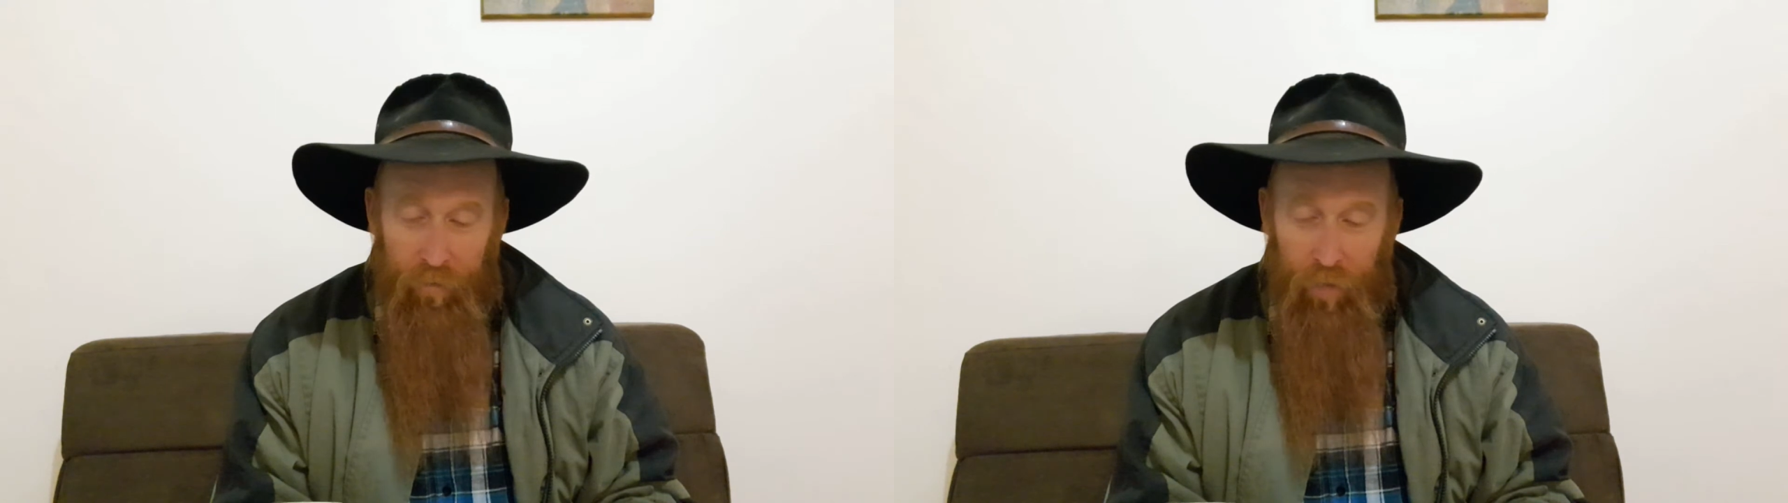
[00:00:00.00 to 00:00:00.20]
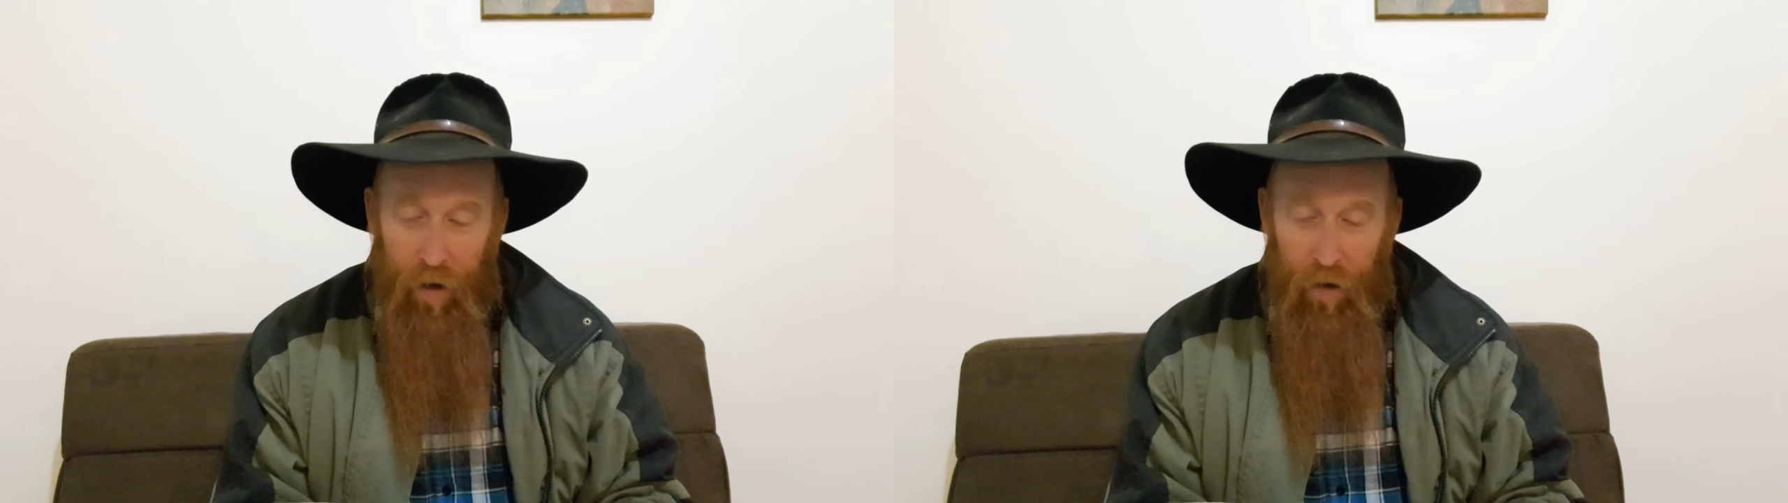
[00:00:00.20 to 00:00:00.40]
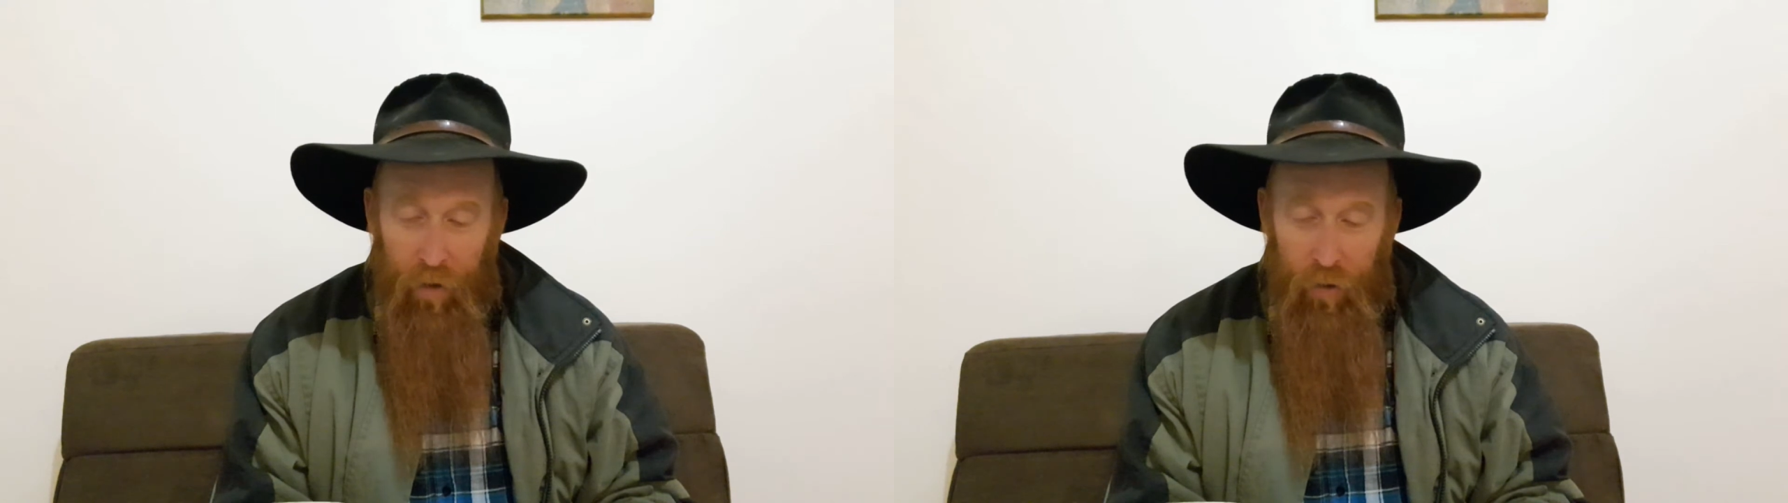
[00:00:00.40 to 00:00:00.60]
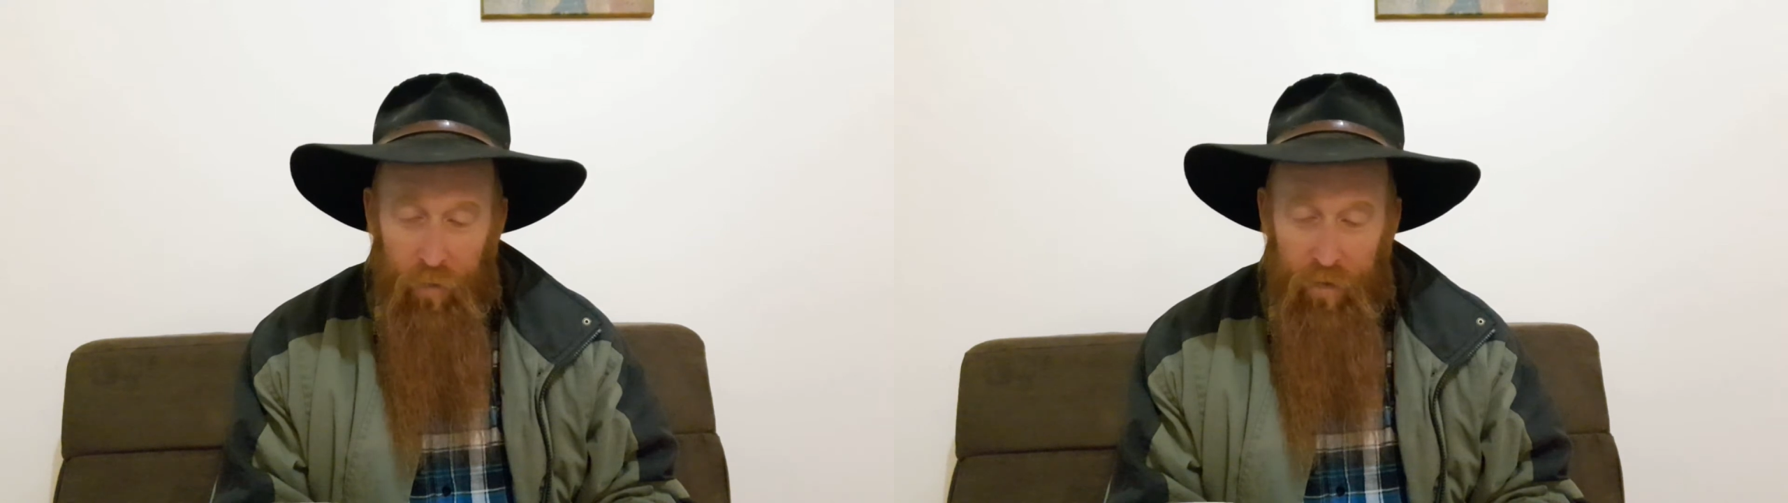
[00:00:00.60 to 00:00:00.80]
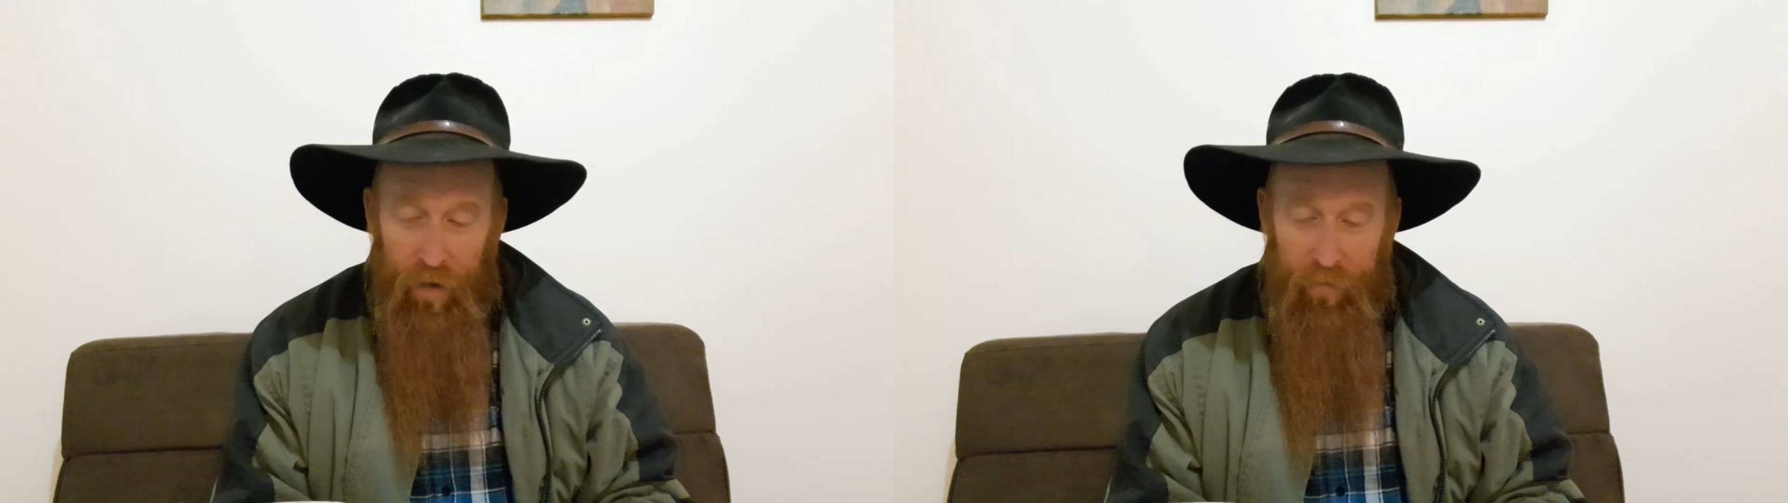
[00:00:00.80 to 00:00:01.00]
by
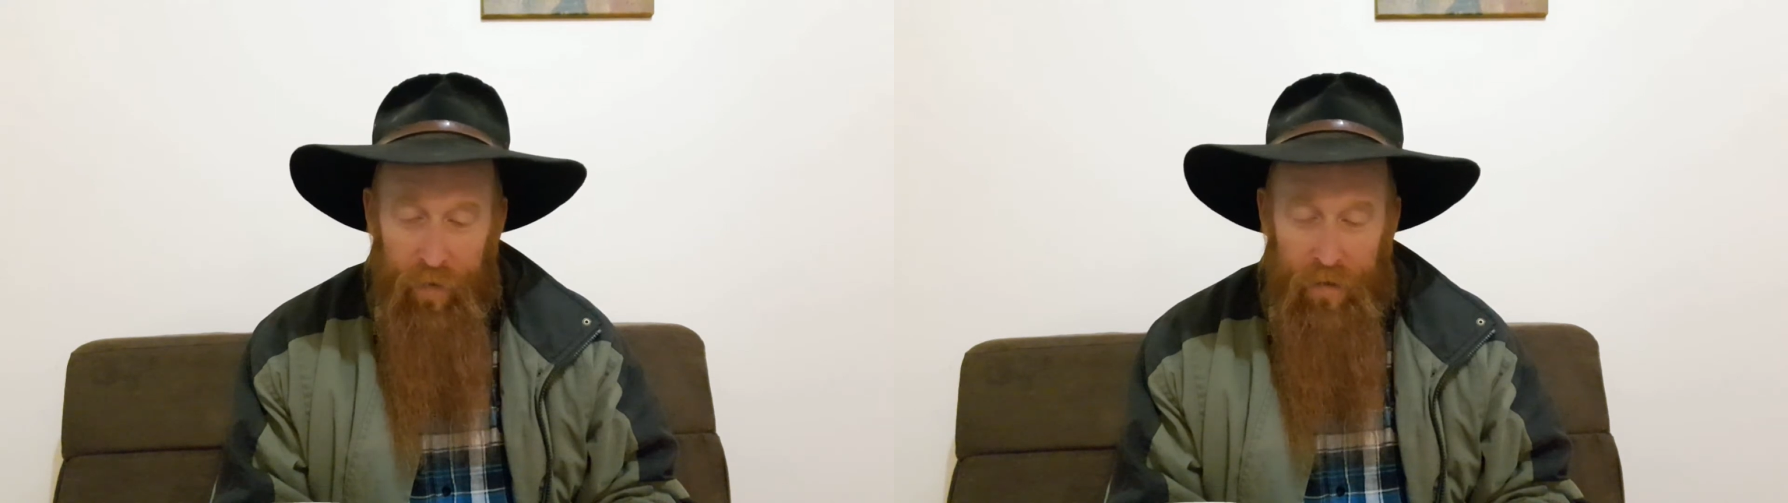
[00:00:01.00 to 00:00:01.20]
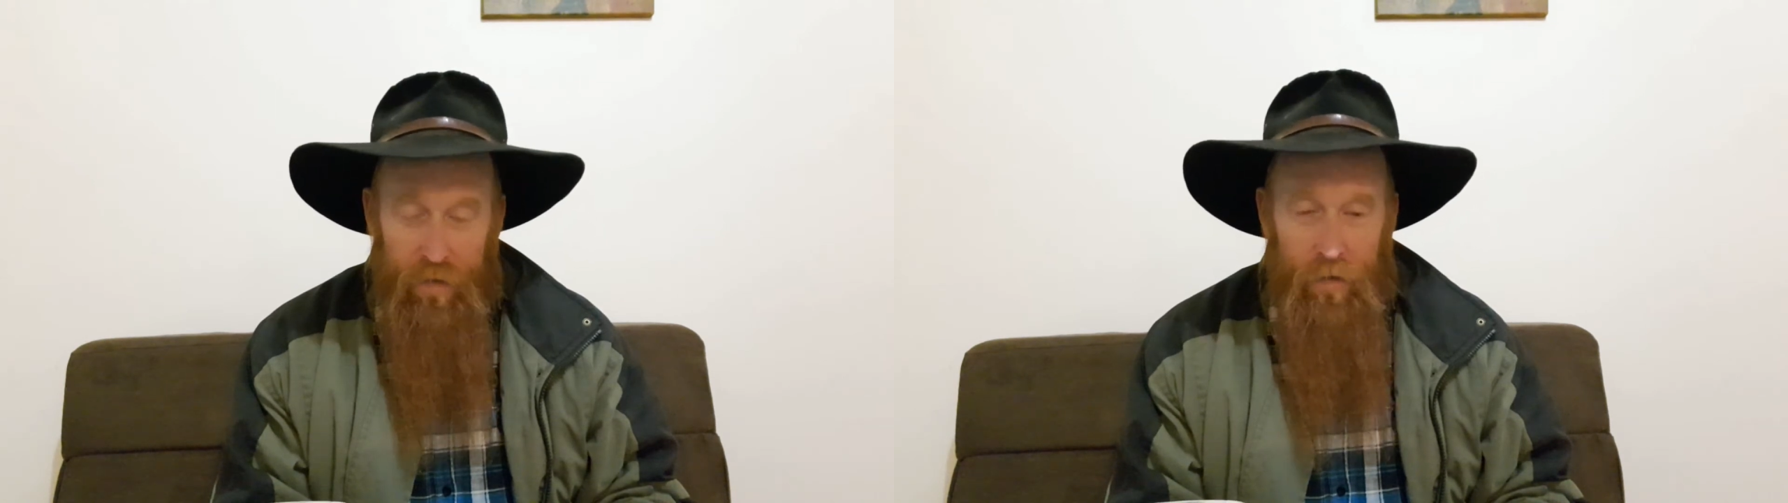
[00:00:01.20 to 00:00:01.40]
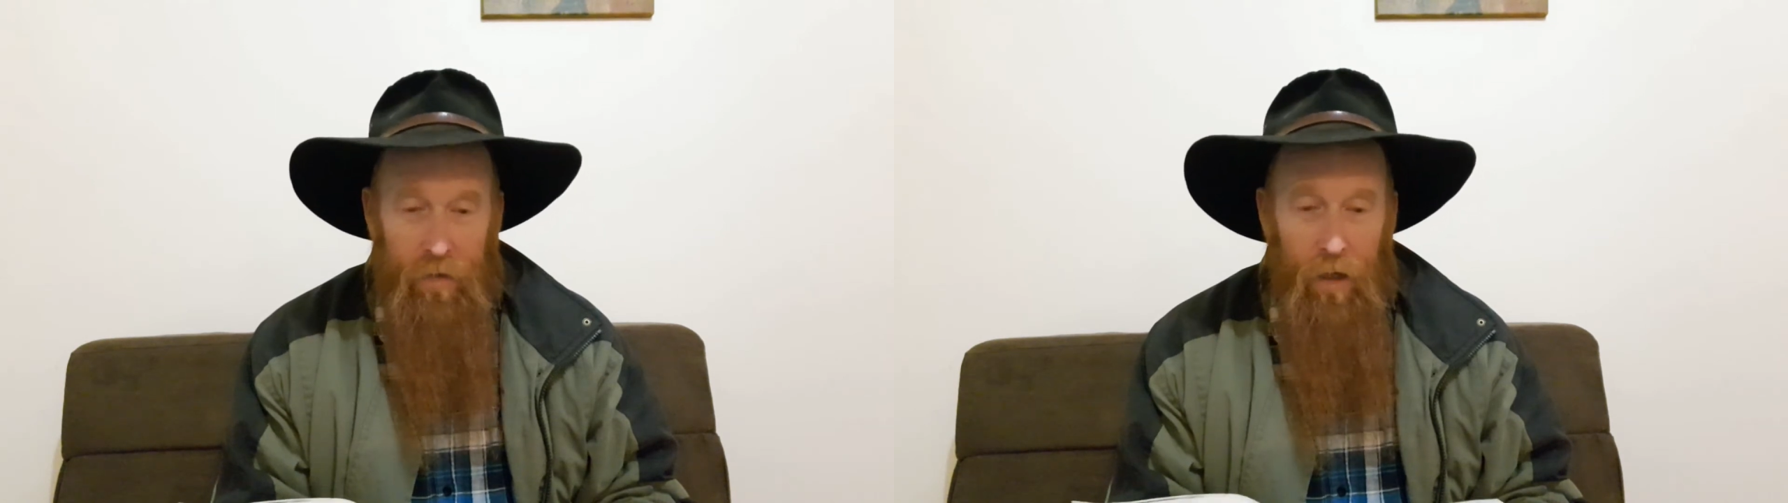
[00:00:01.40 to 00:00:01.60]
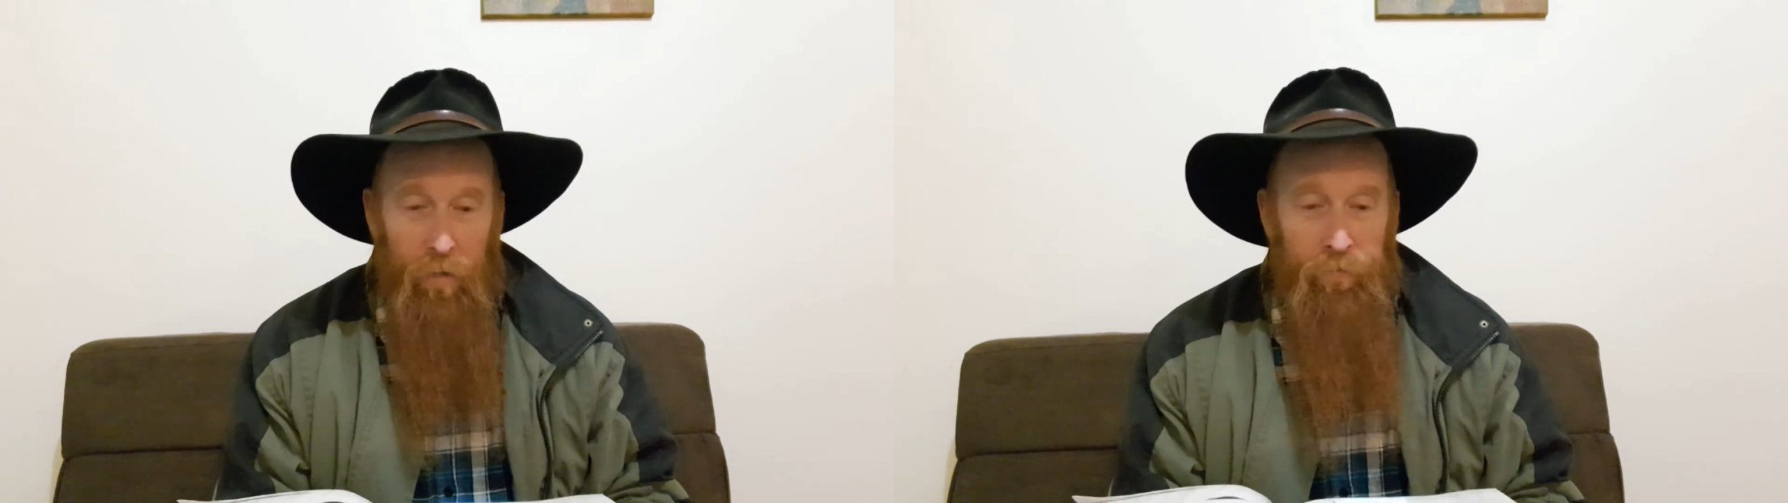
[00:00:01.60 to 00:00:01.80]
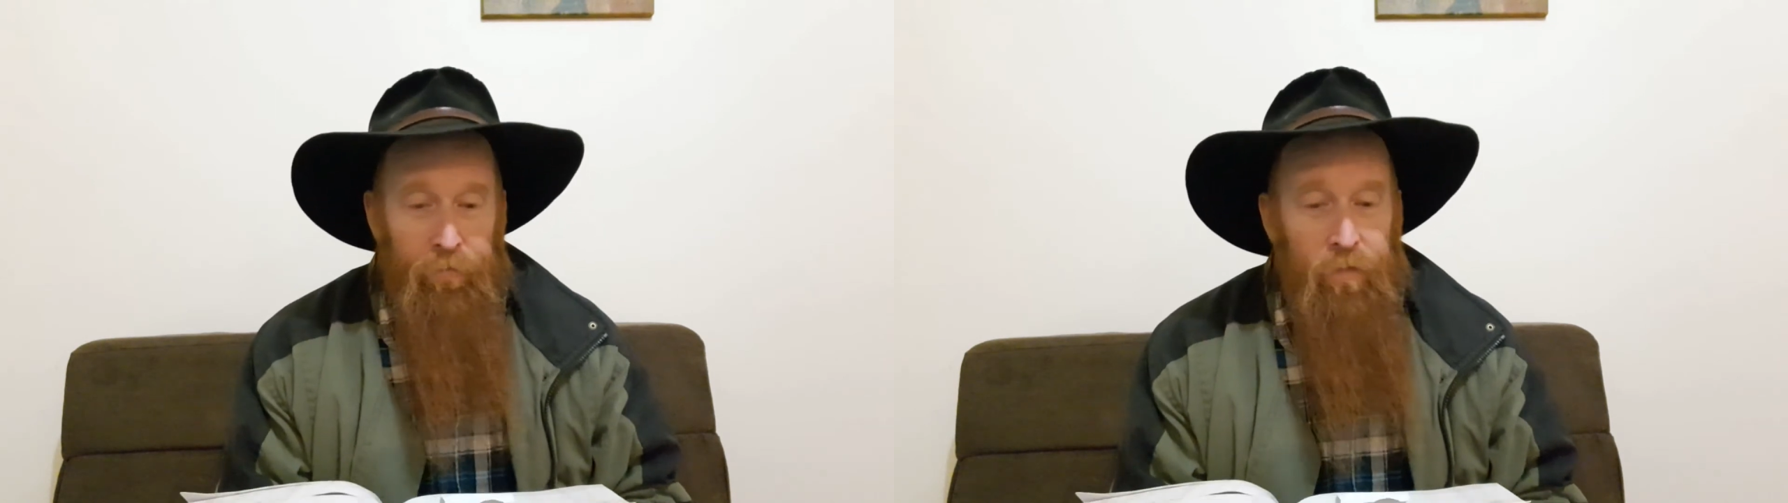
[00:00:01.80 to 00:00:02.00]
whom the offenses
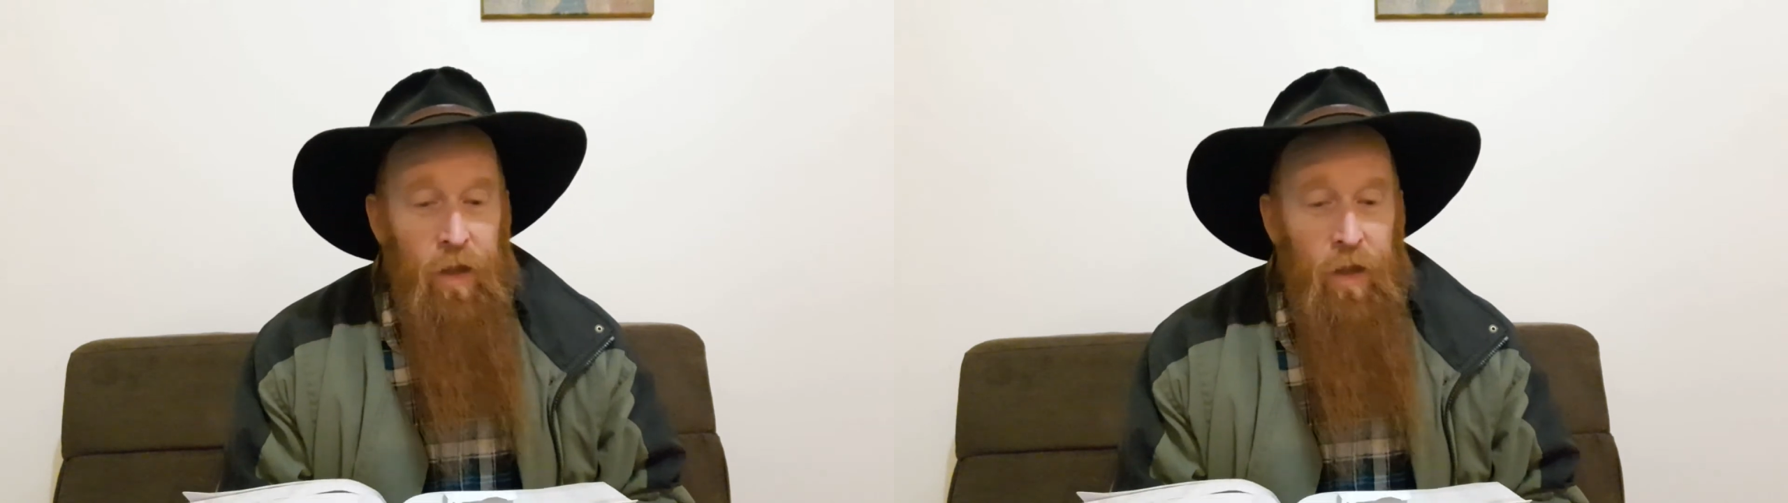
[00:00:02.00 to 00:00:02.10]
come.